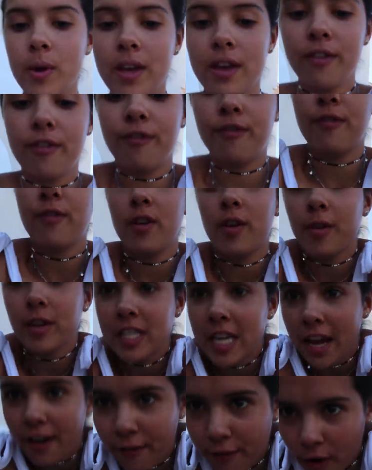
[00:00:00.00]
we
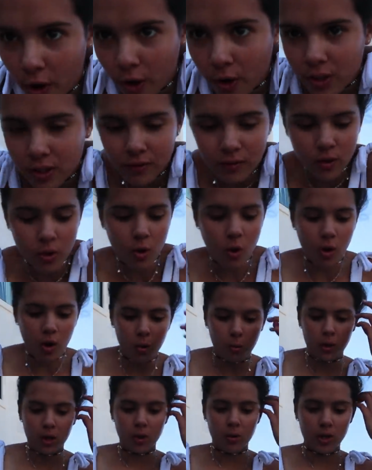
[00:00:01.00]
take photos of you,
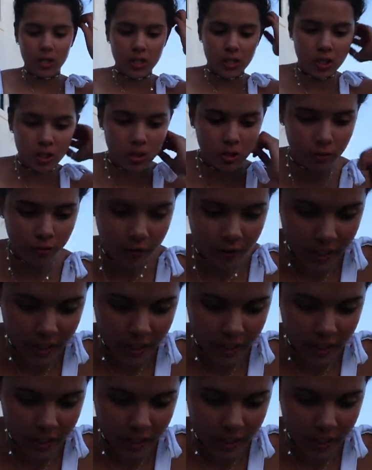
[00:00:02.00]
Cora, we're going to